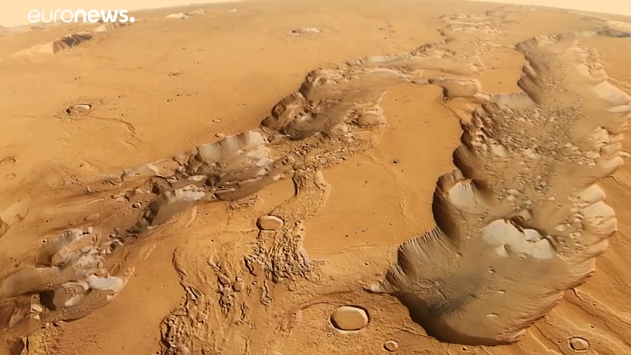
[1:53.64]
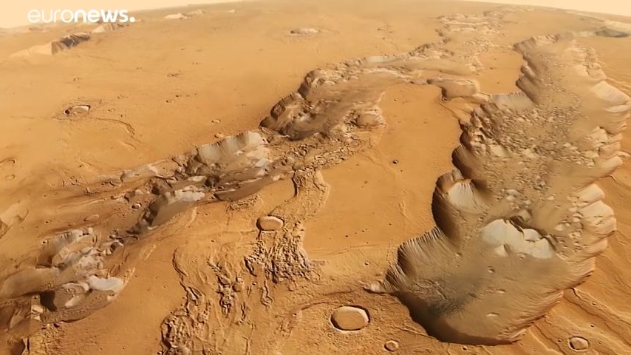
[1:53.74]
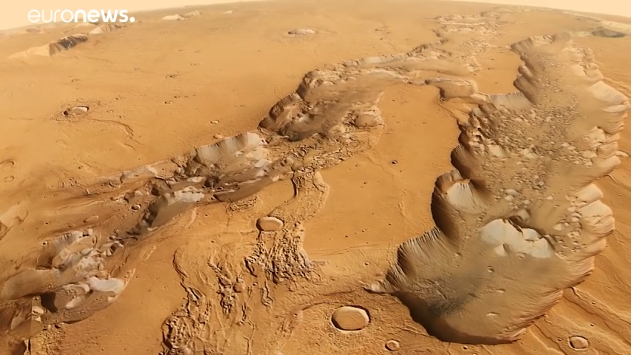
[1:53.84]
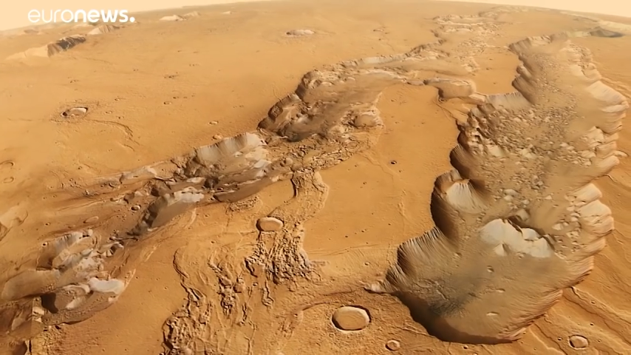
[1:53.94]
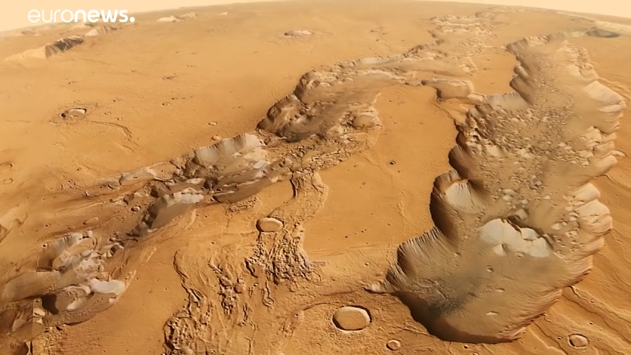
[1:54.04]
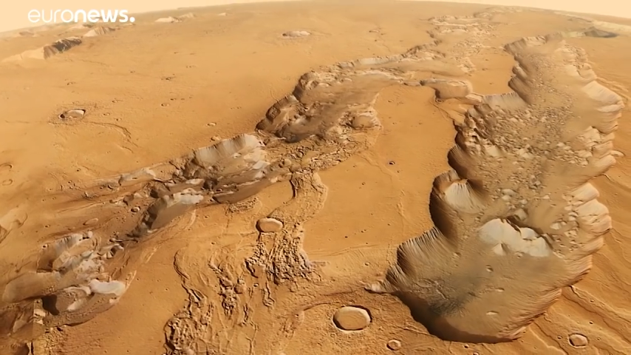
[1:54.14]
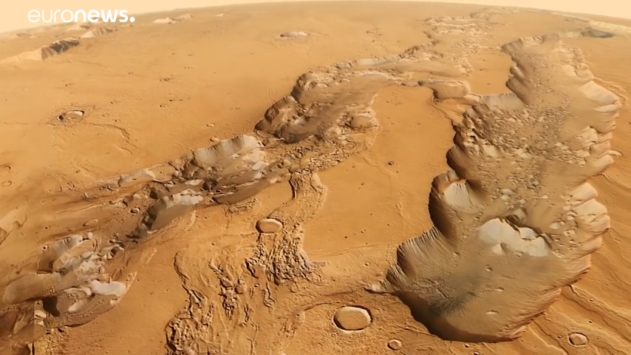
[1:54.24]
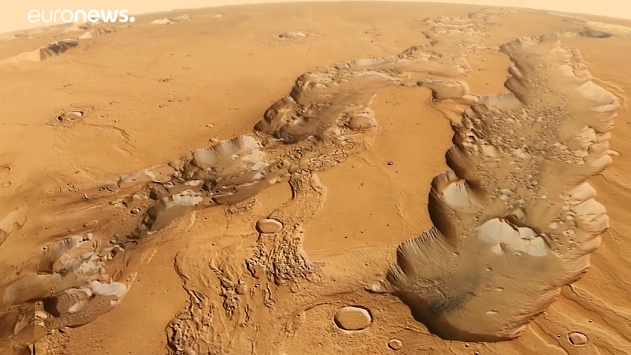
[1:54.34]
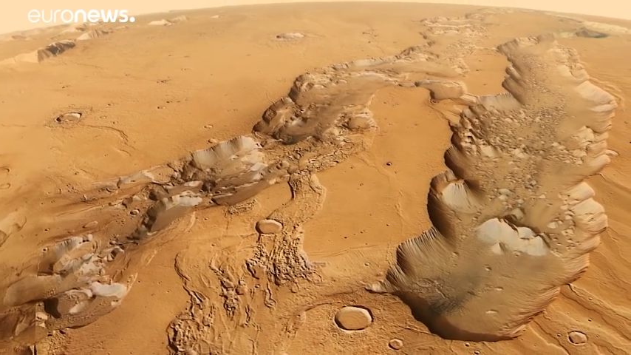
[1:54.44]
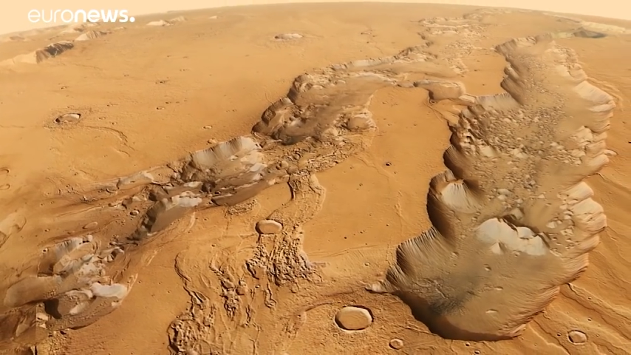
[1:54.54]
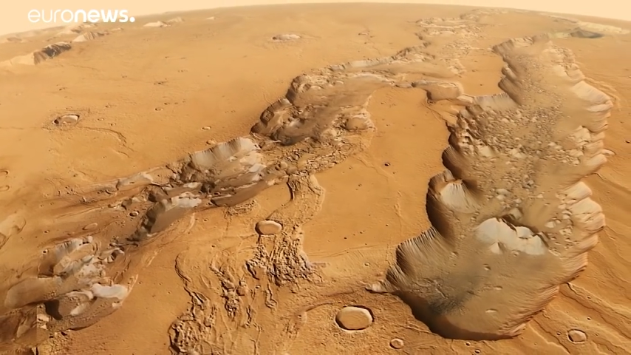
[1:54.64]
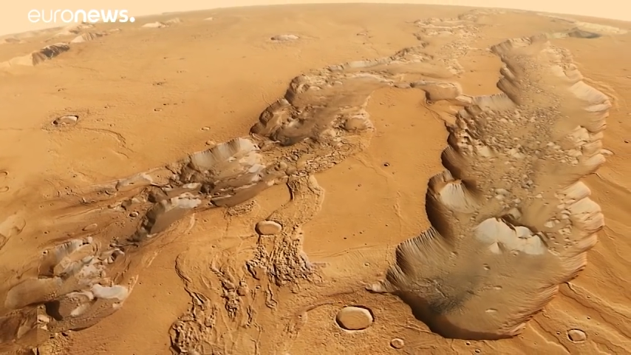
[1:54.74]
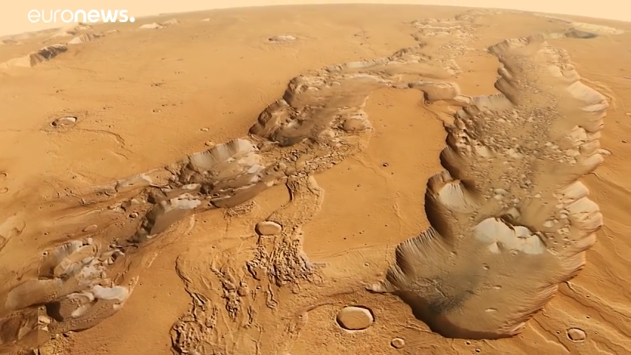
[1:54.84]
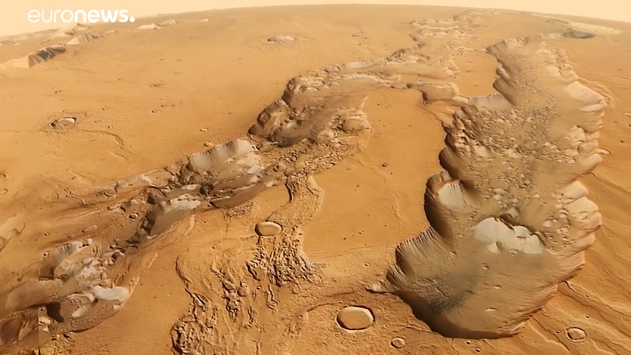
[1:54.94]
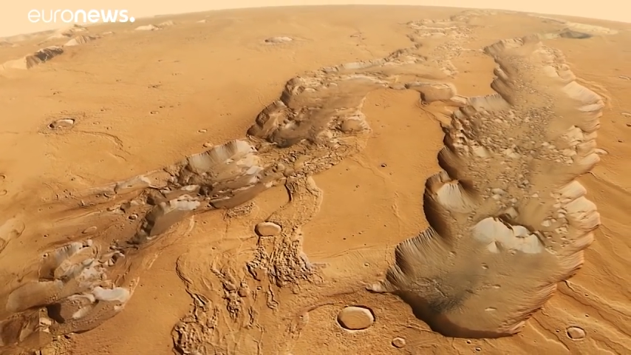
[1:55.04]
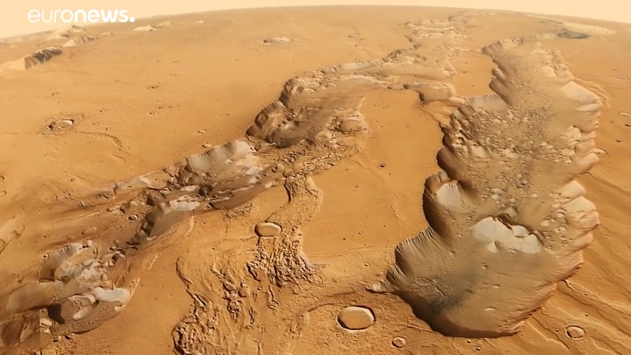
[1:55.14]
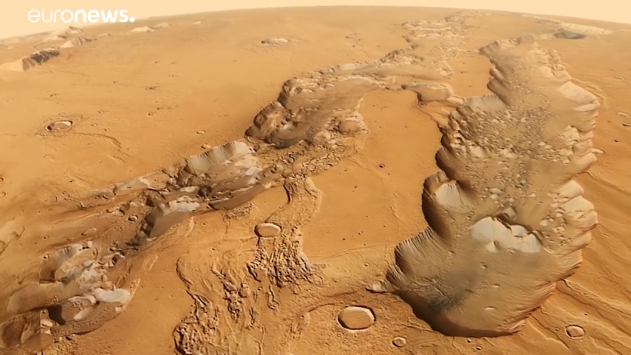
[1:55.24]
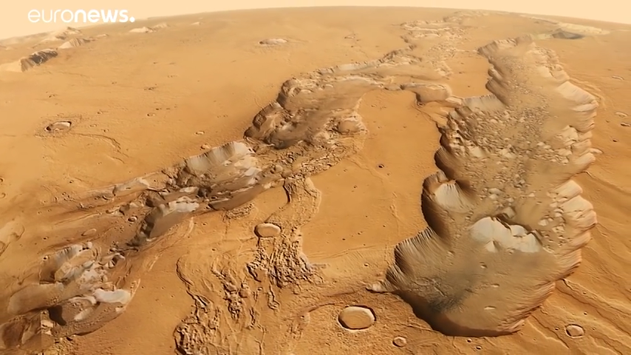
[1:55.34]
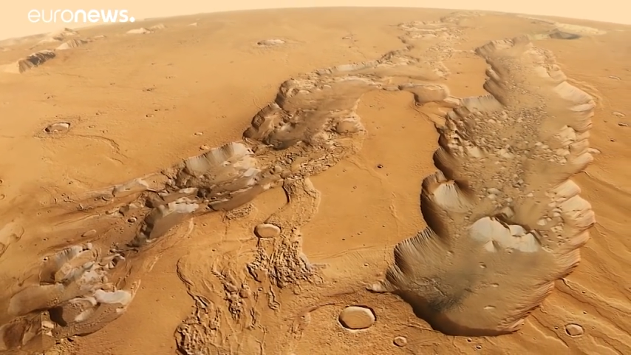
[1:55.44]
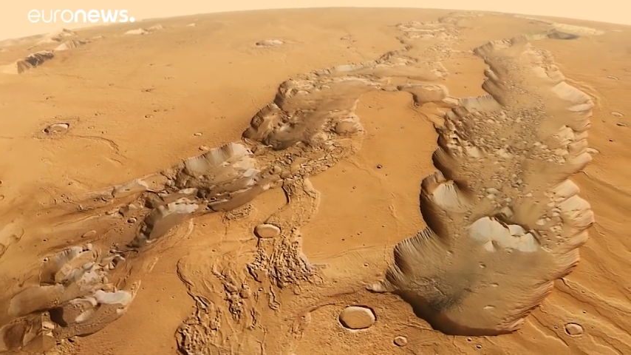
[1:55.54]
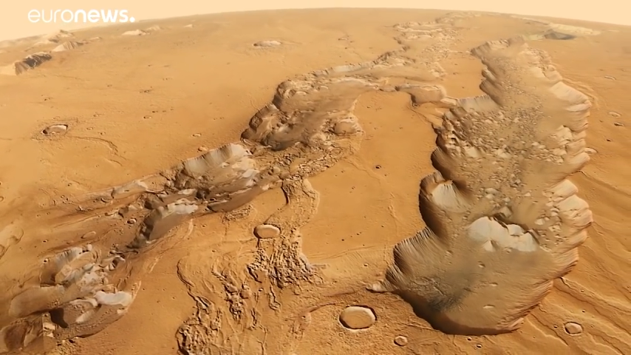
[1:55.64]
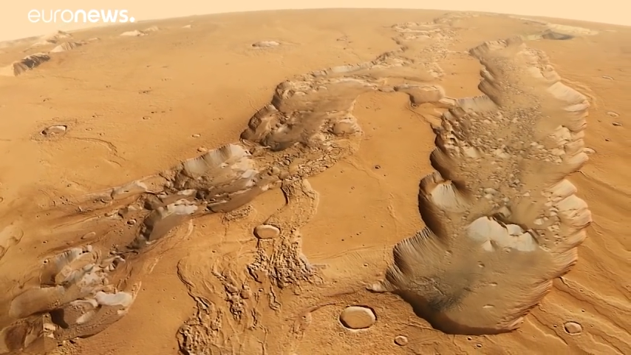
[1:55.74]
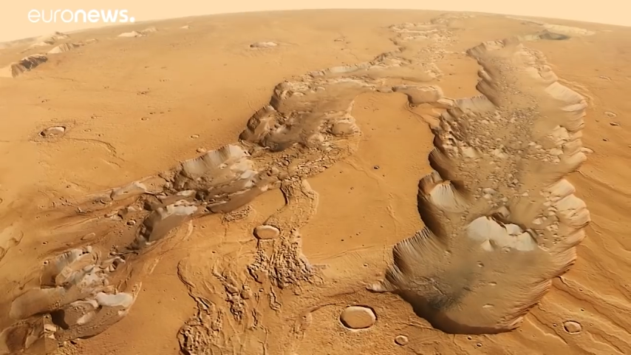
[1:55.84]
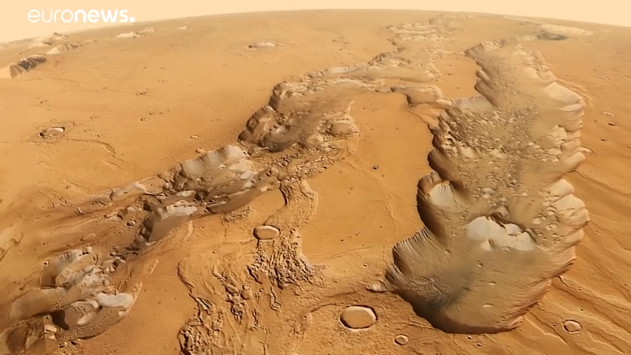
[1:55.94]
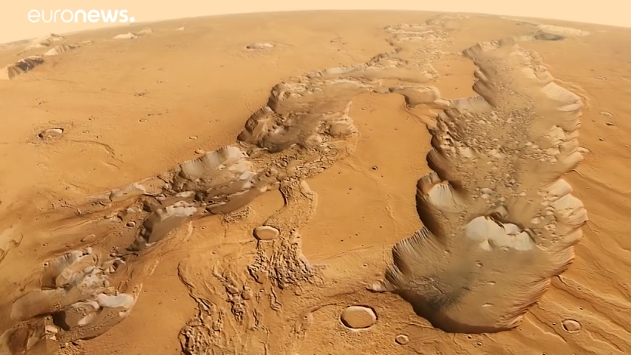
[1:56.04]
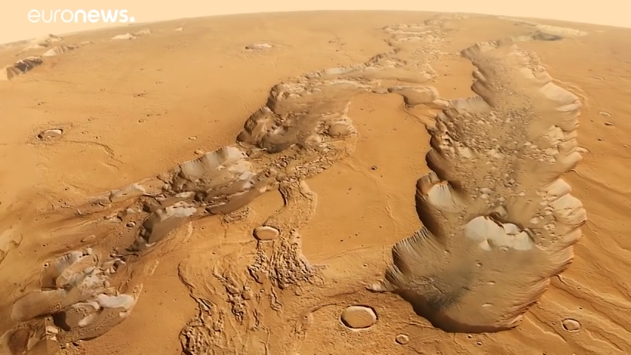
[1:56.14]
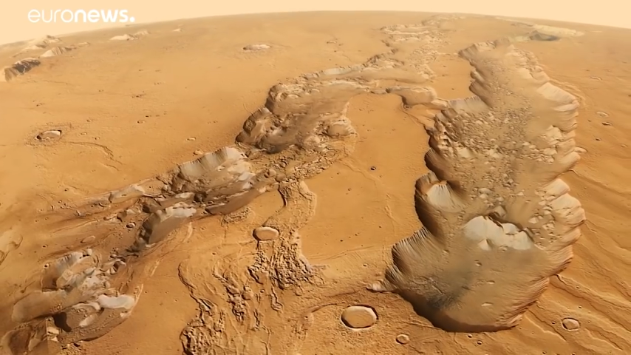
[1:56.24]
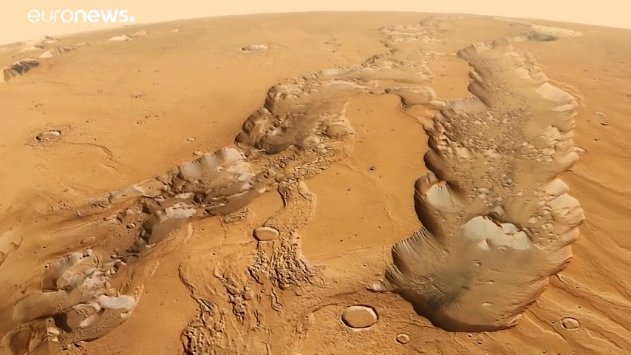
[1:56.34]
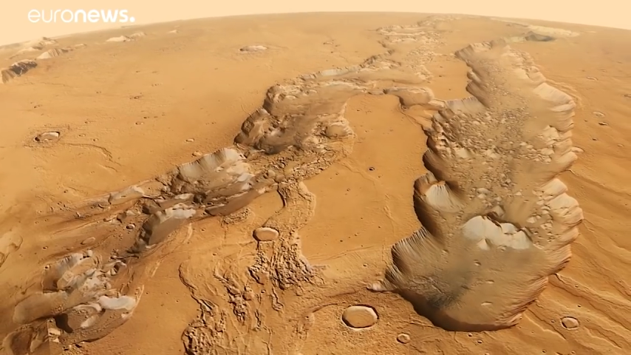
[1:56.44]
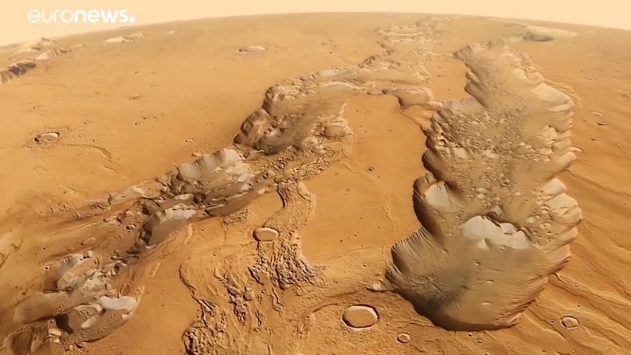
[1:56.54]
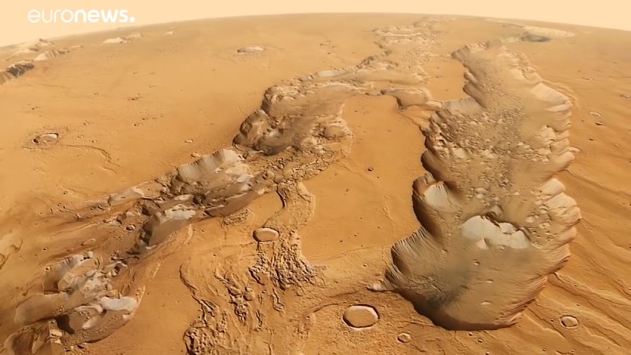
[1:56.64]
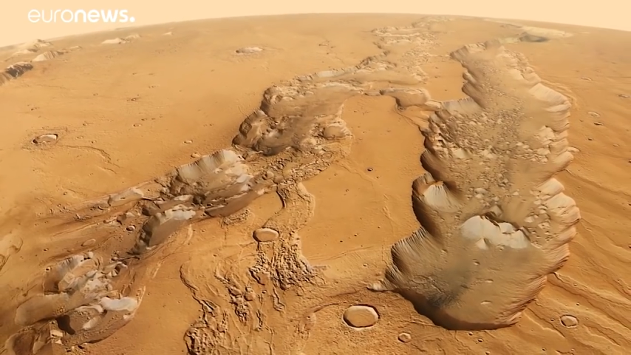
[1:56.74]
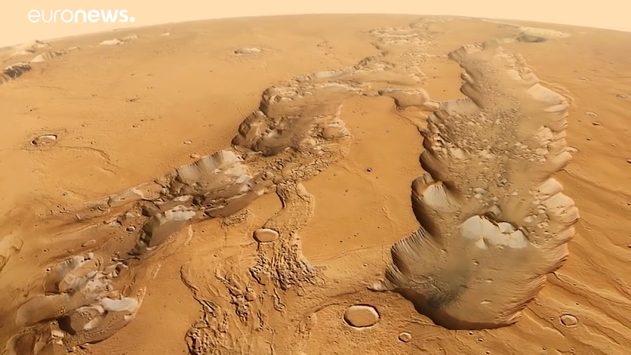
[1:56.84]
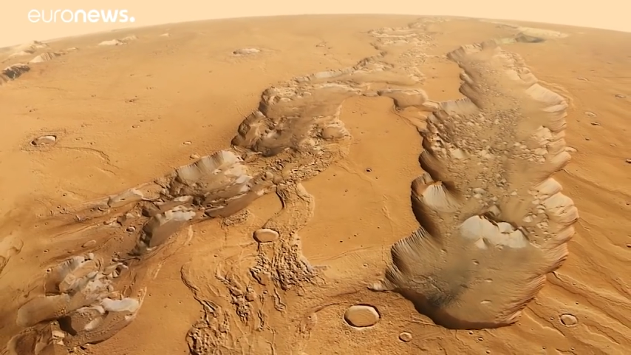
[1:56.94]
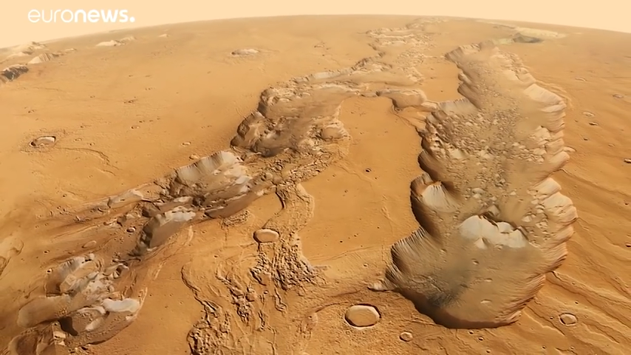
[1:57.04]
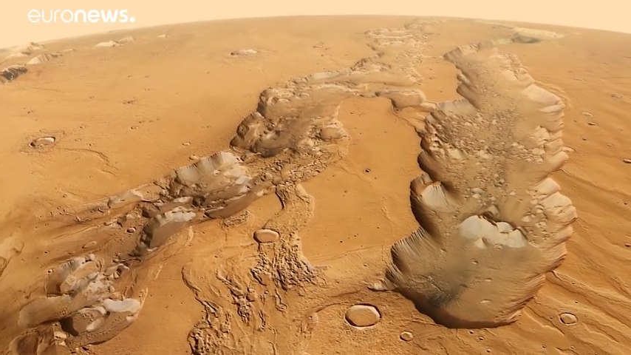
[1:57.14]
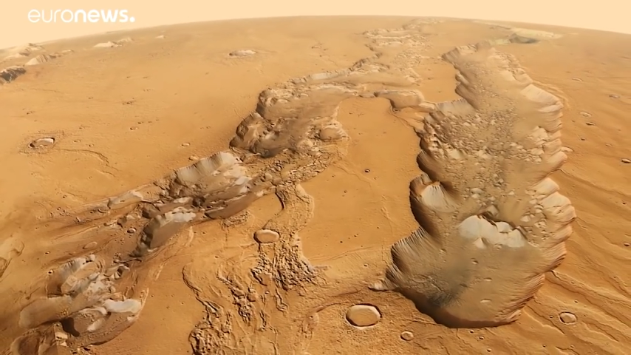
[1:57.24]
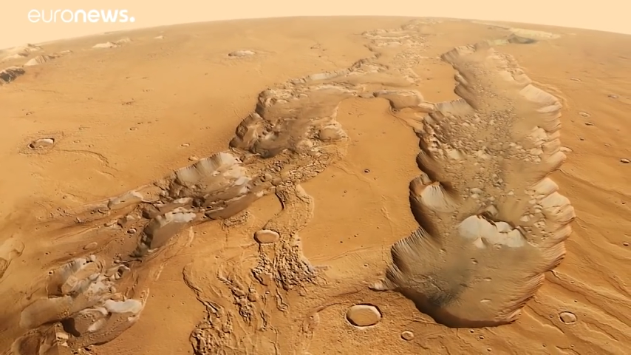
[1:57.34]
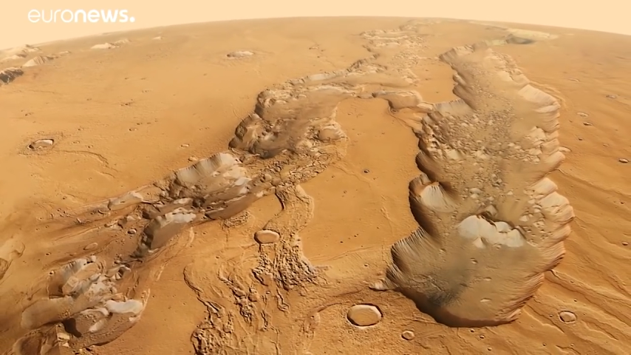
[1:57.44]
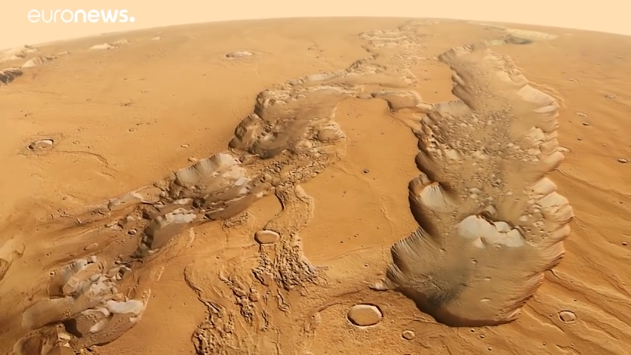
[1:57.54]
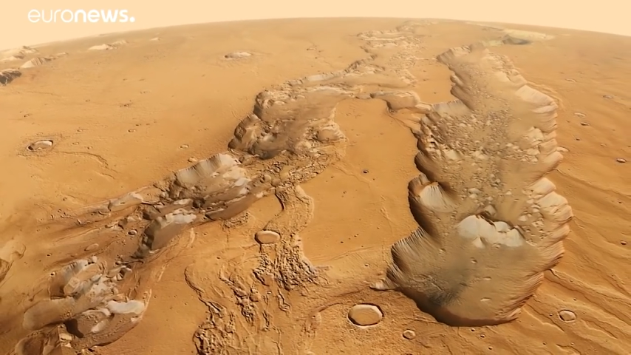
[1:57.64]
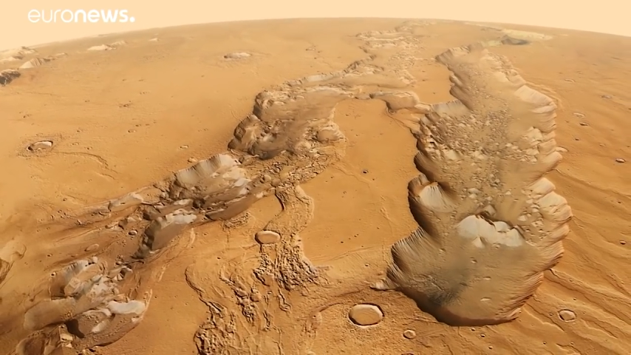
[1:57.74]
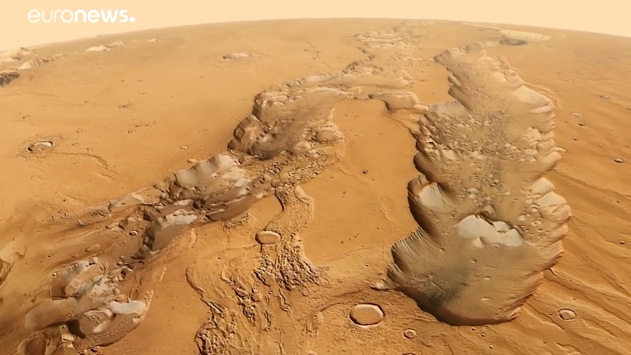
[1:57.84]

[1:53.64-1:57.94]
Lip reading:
(no speaker visible)